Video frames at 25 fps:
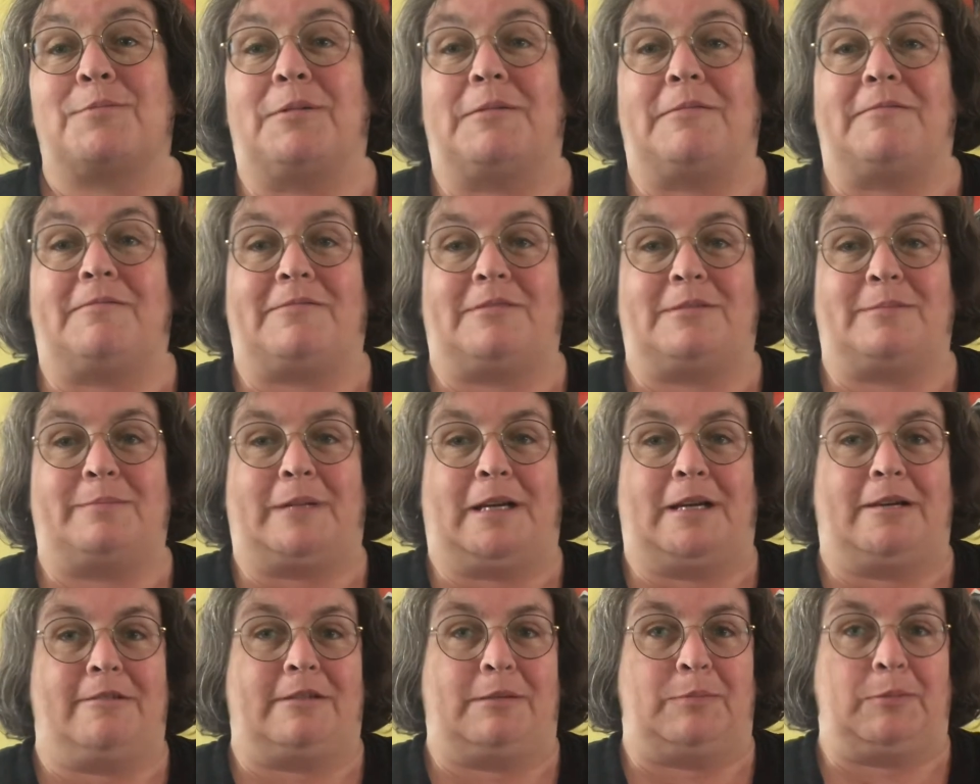one from
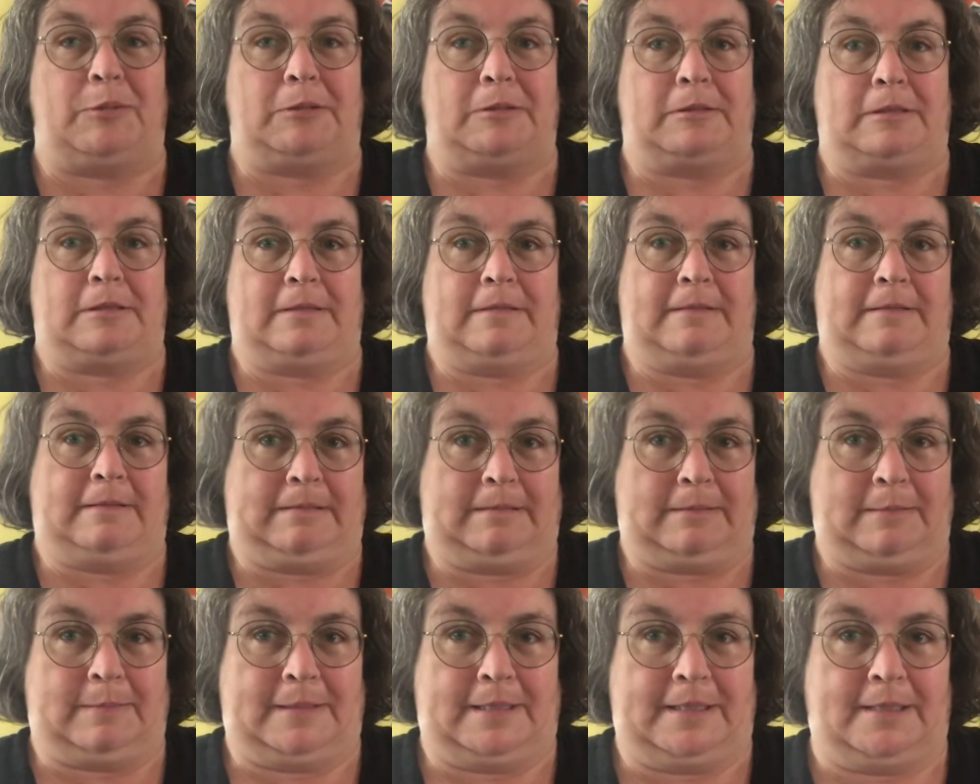Harry Potter
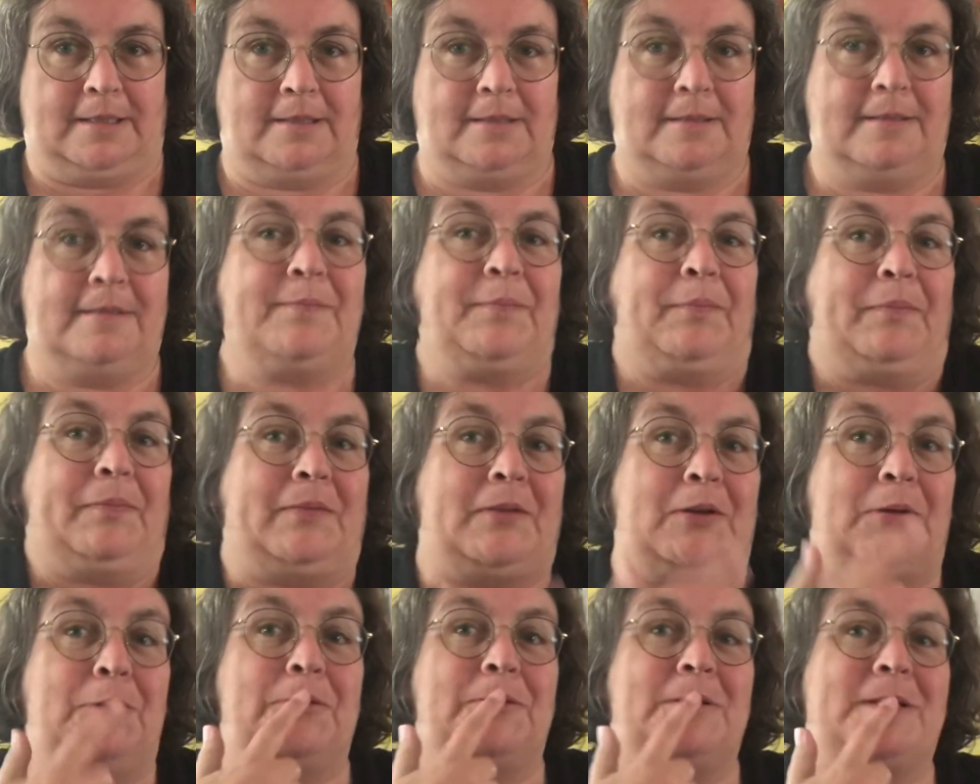as well.
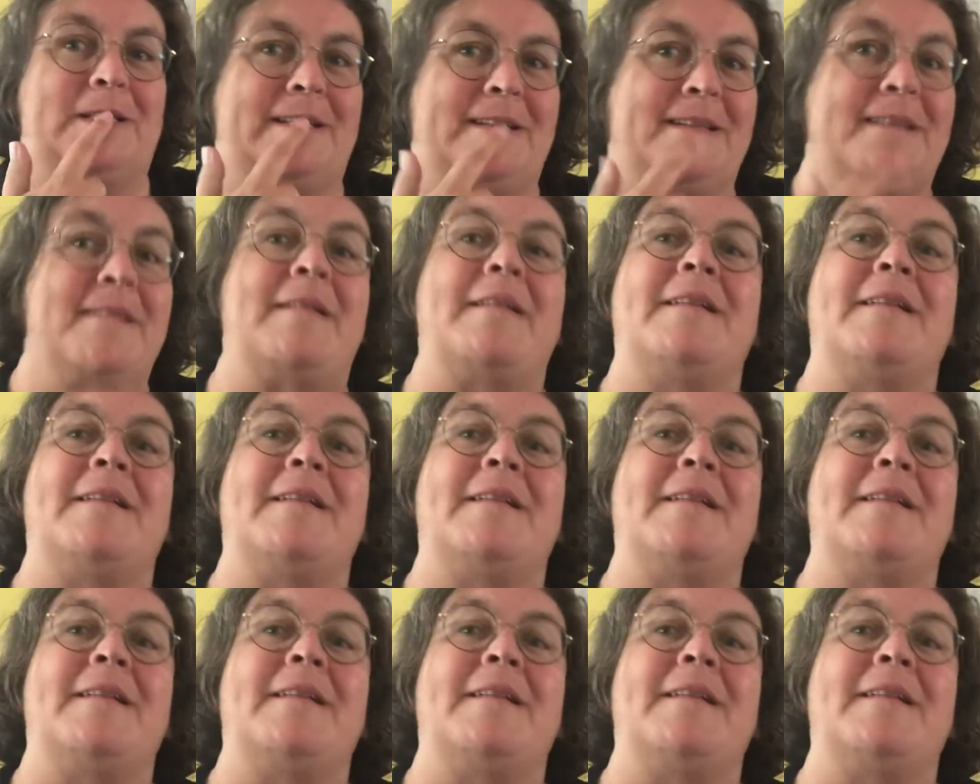Oh dear.